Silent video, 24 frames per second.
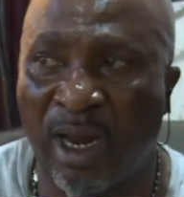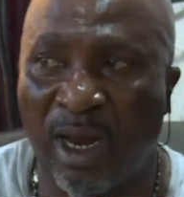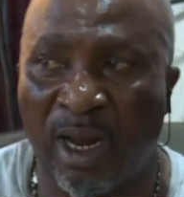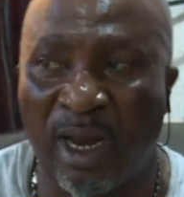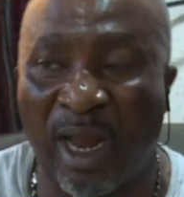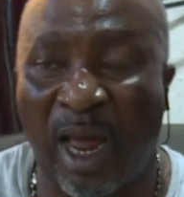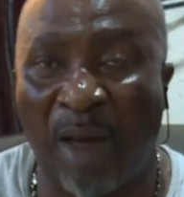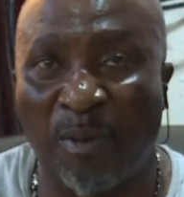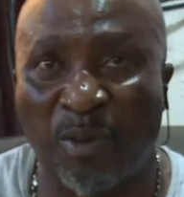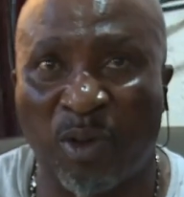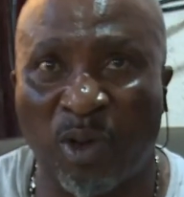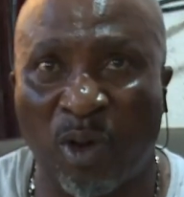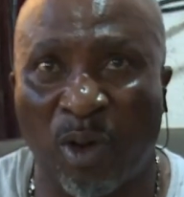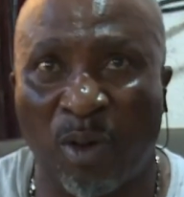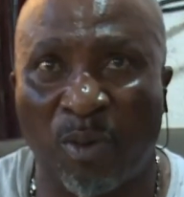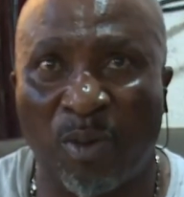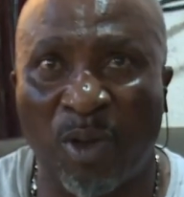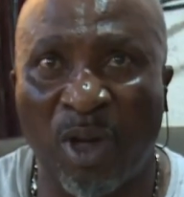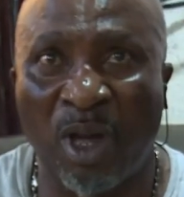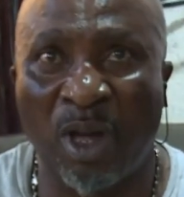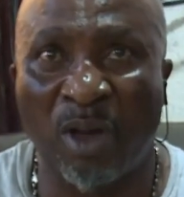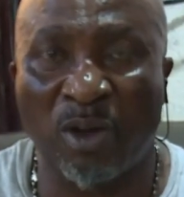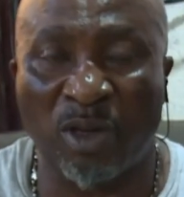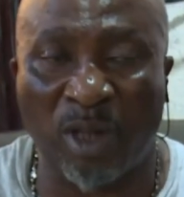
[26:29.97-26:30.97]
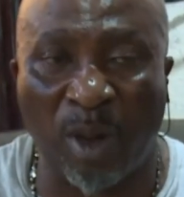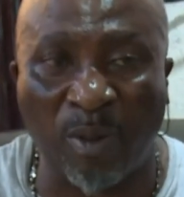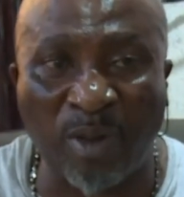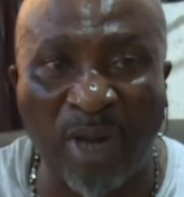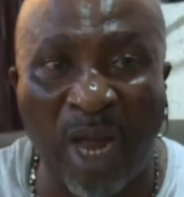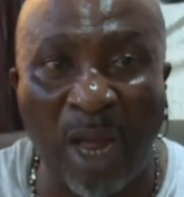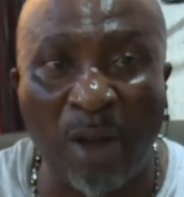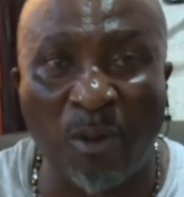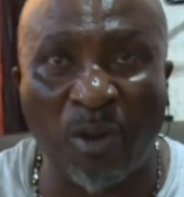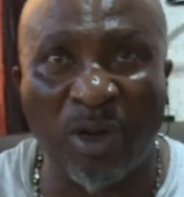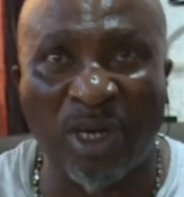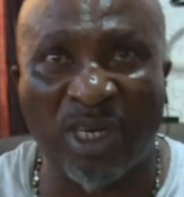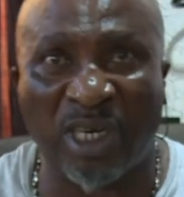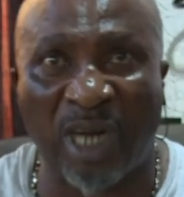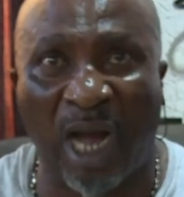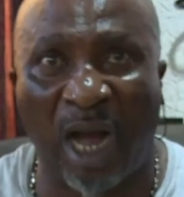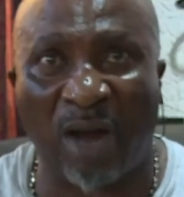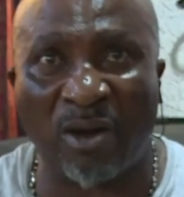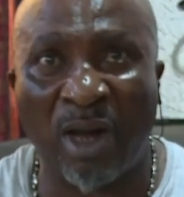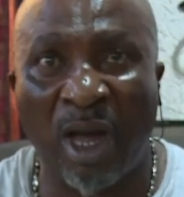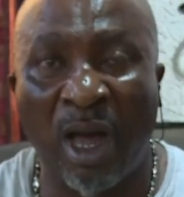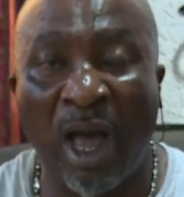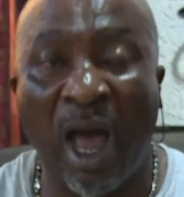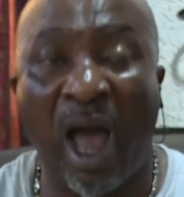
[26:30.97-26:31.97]
laptop. Sometimes he would
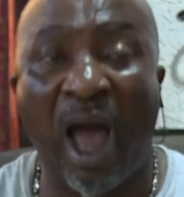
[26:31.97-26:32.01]
shout,